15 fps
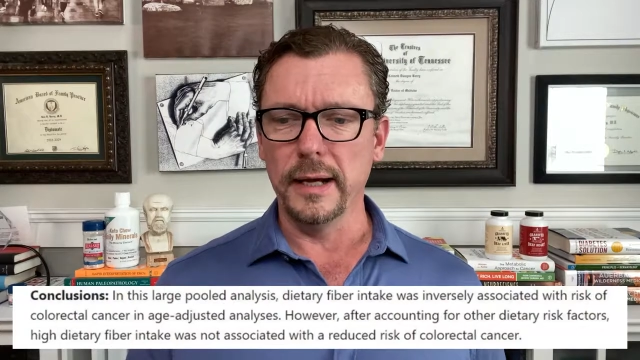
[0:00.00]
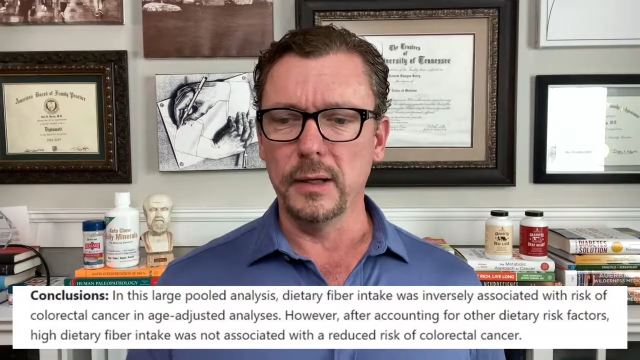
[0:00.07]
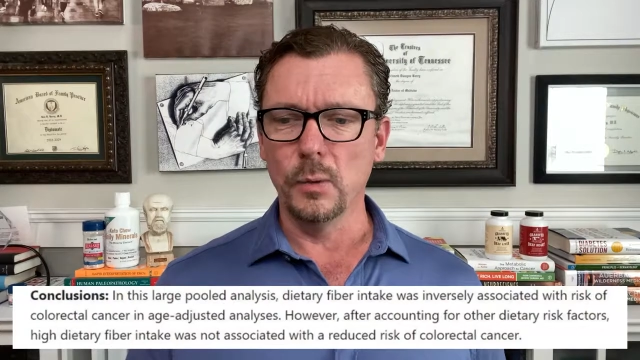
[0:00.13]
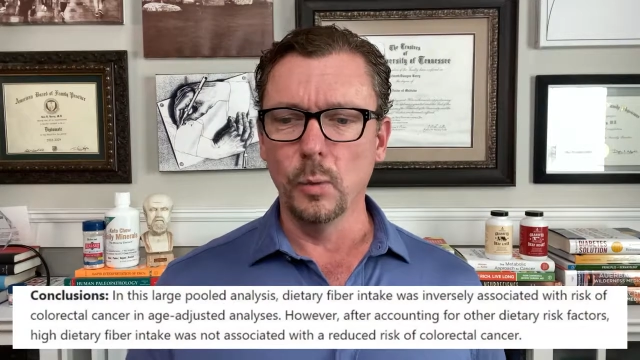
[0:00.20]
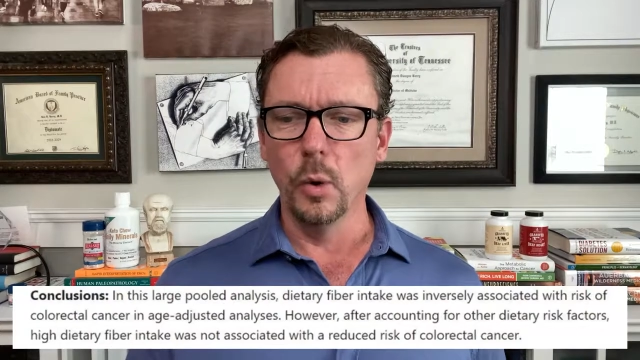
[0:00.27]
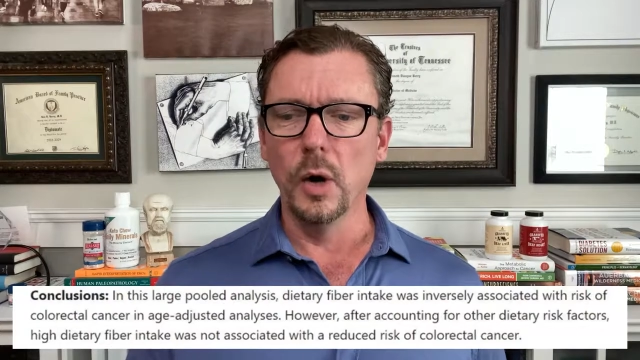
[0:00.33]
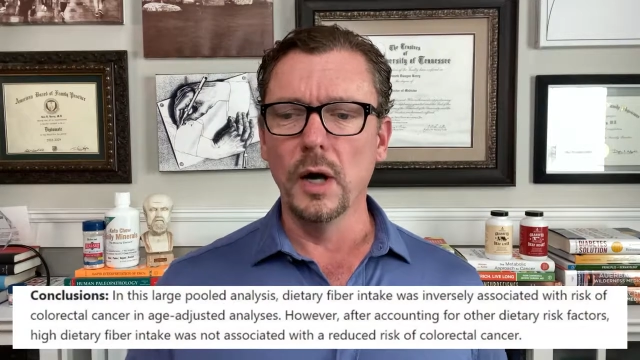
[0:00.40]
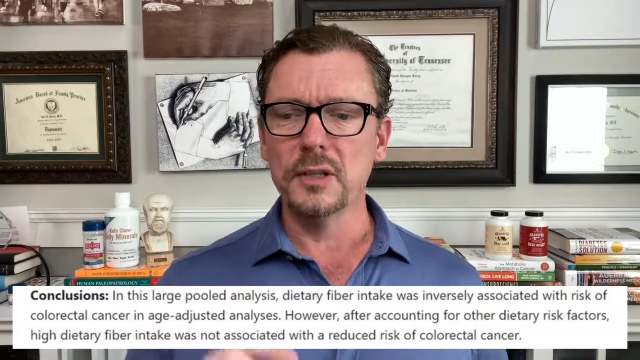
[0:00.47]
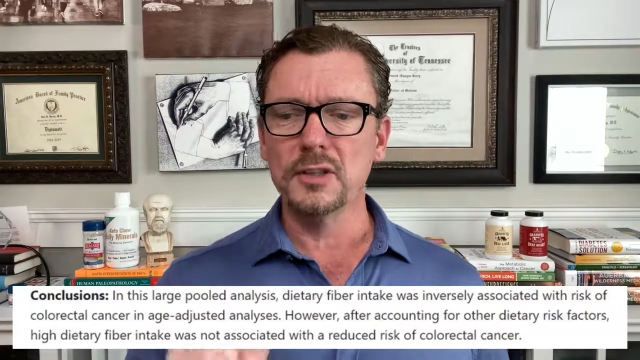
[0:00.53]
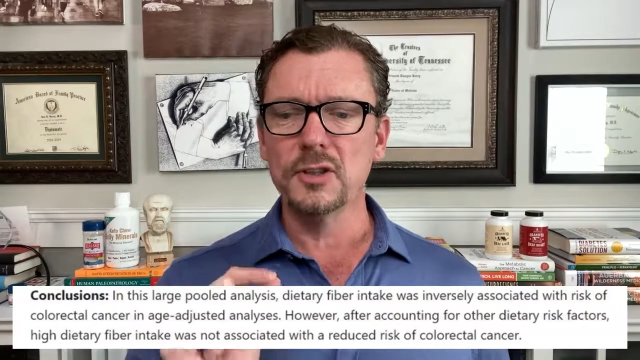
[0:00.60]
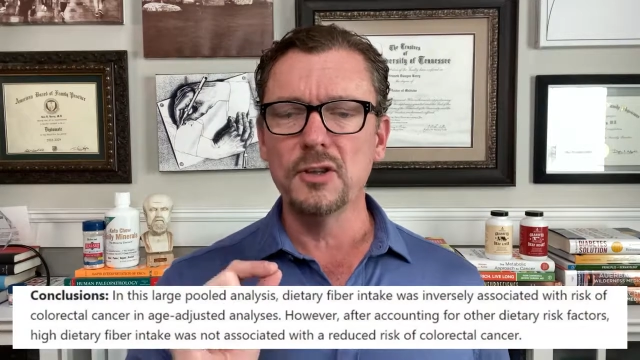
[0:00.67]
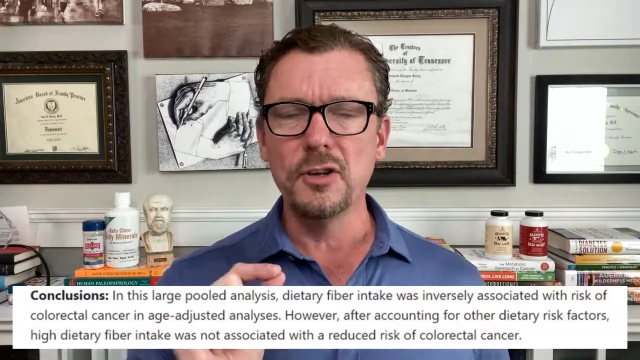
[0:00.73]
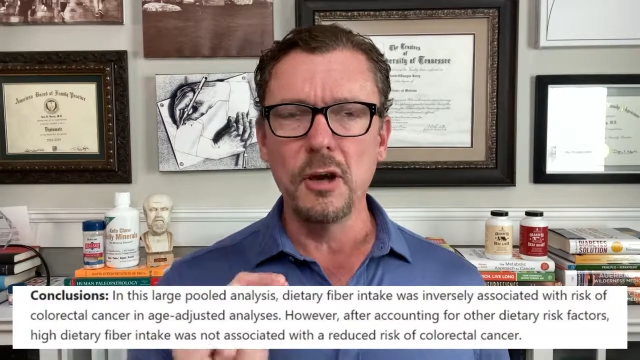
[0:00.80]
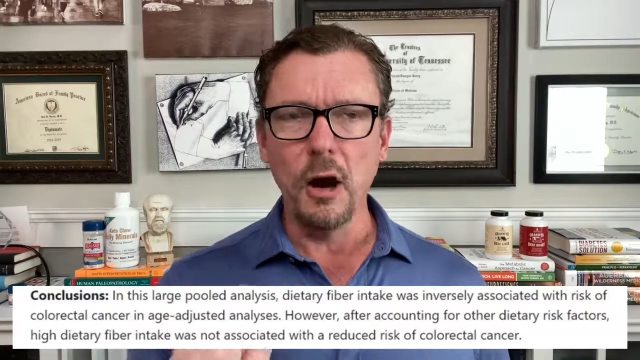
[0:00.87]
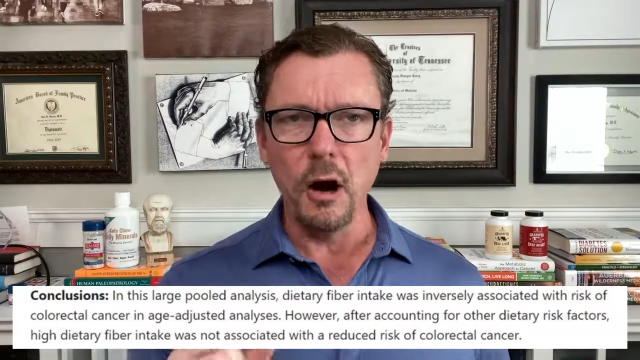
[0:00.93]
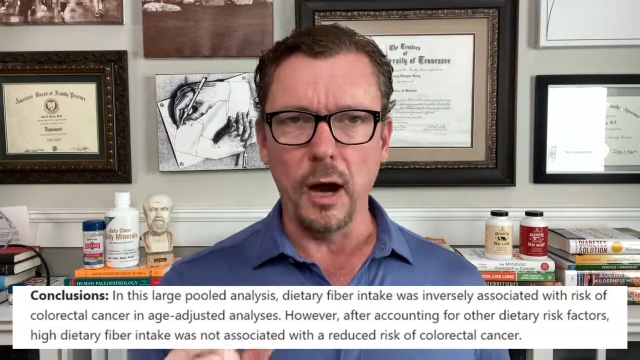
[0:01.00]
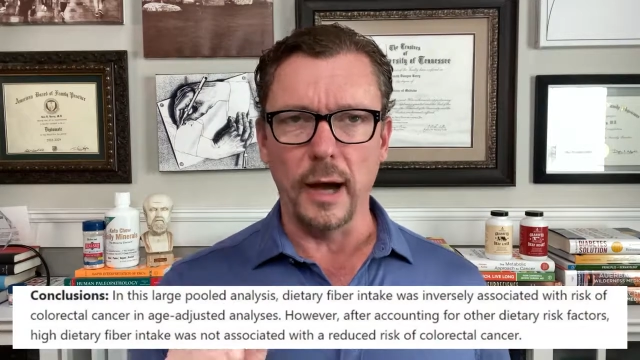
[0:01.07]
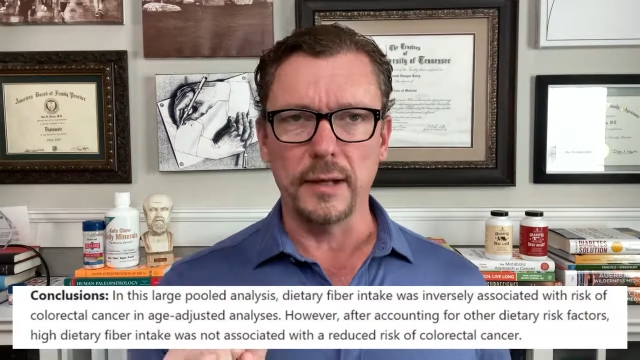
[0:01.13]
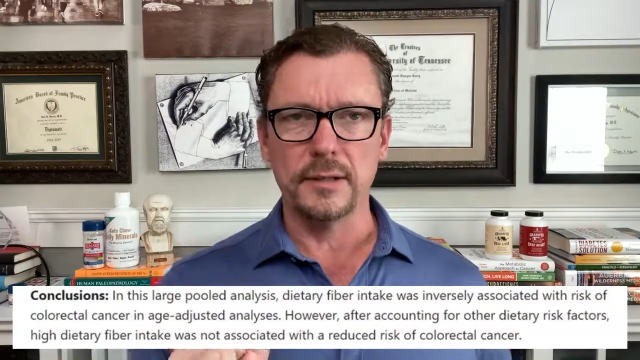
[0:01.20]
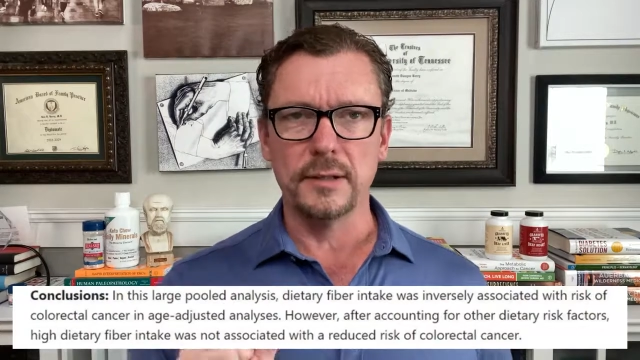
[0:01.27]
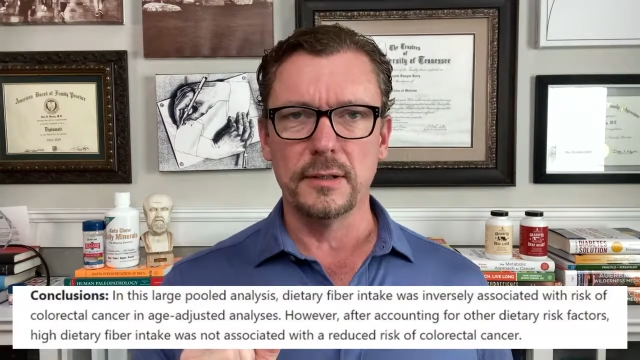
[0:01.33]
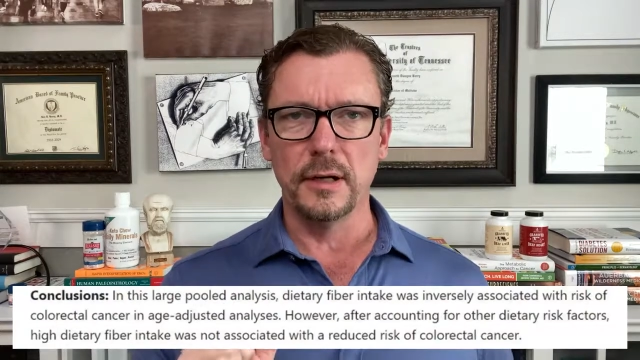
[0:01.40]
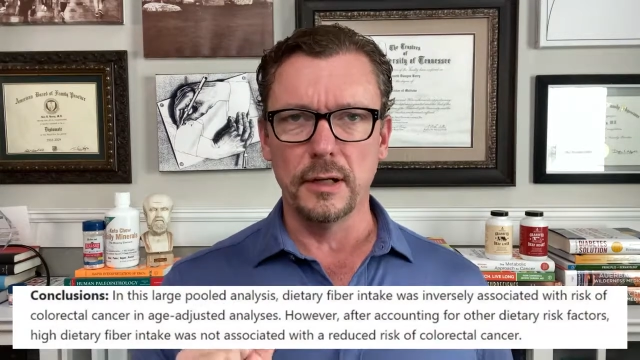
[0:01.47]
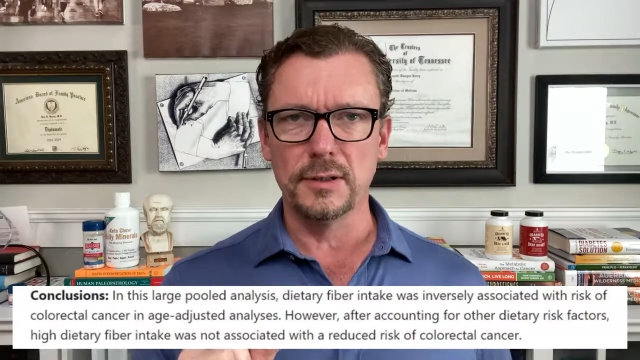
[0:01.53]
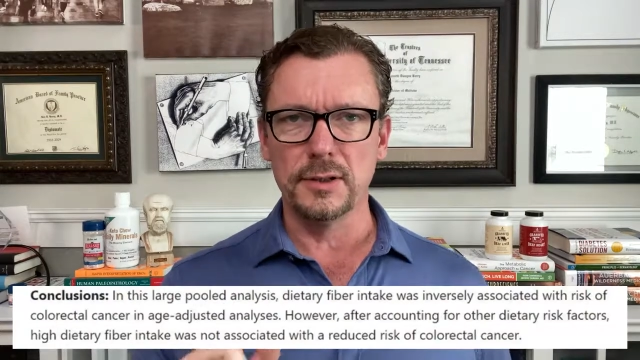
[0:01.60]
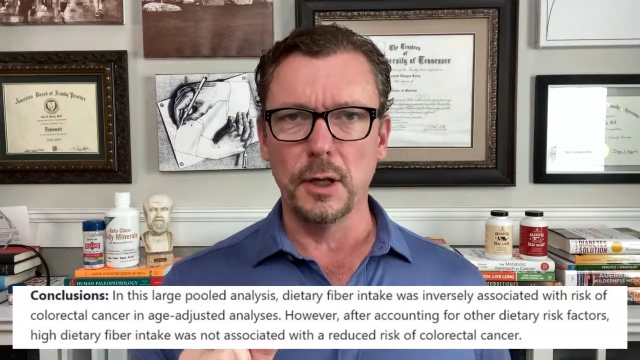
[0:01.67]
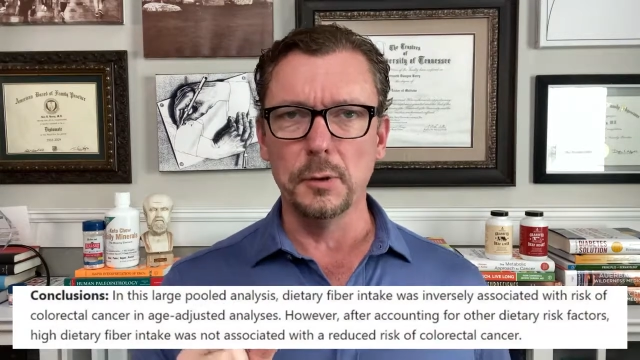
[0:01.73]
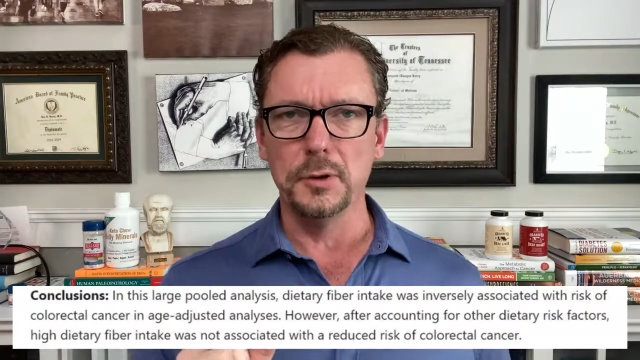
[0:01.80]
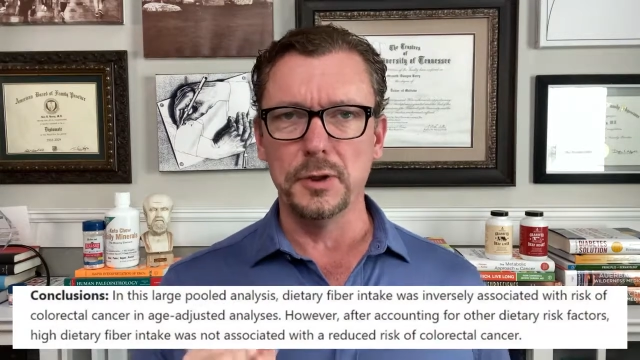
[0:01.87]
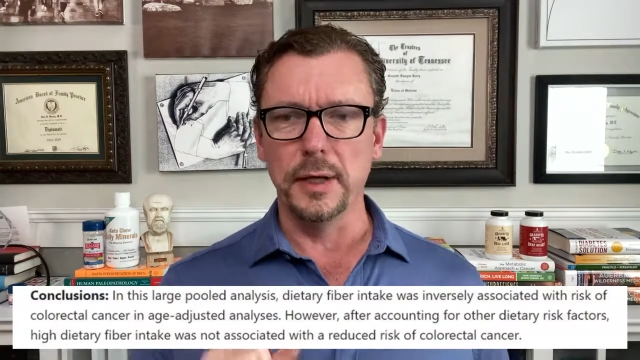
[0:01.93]
was not
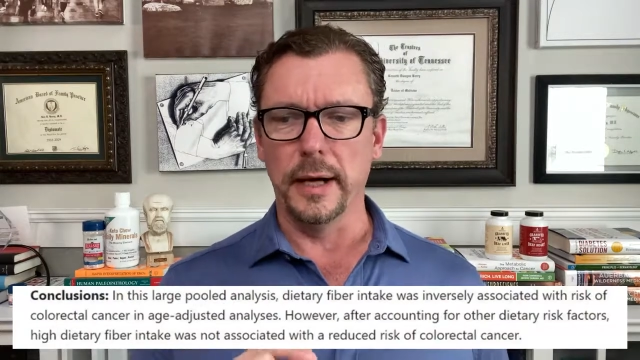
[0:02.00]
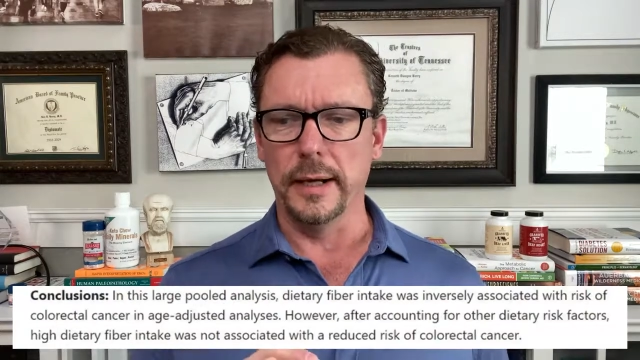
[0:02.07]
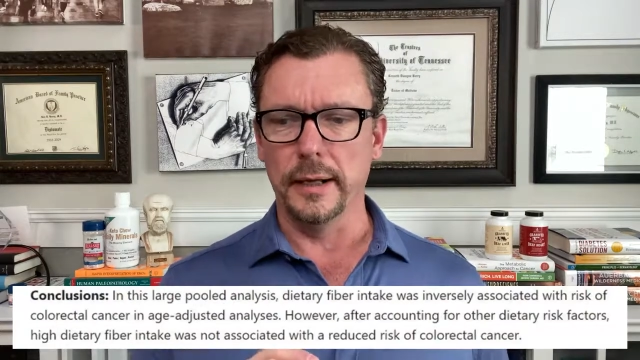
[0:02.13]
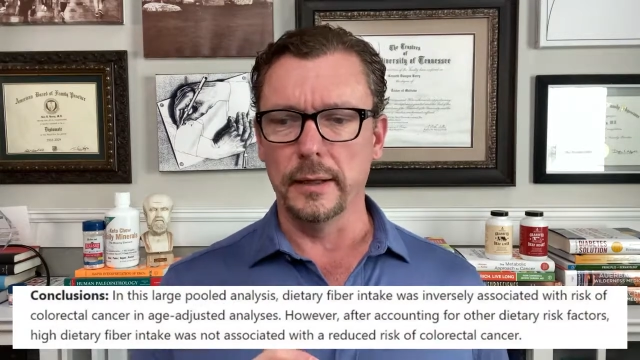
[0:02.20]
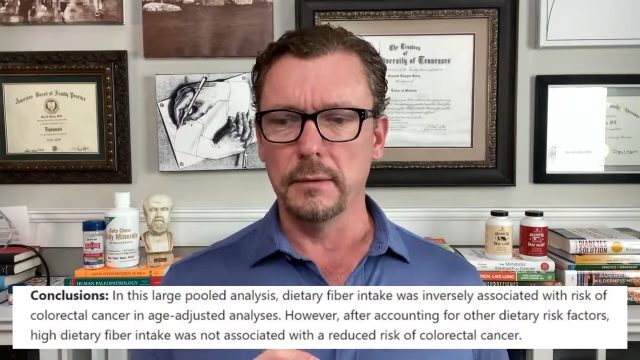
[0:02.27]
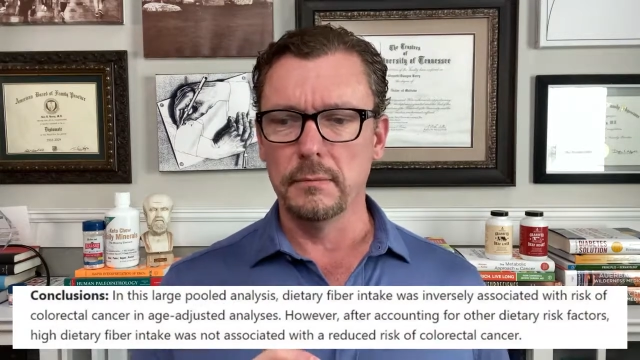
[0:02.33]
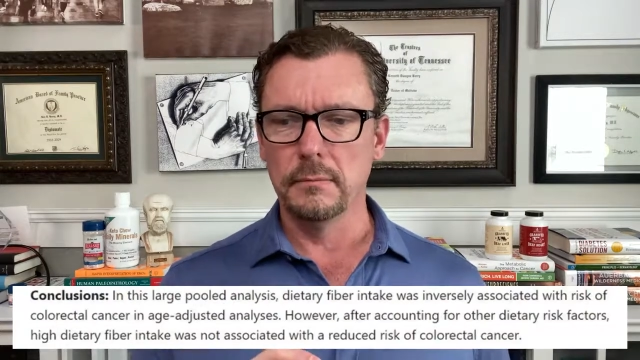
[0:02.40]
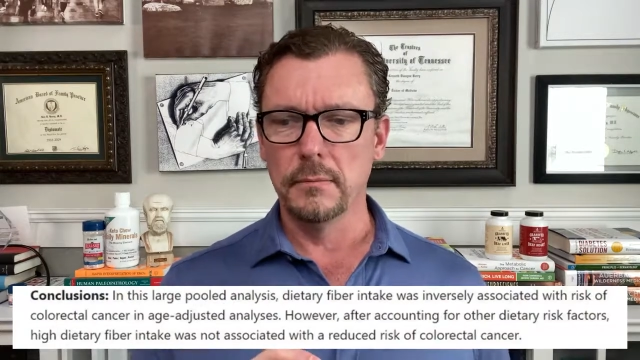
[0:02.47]
associated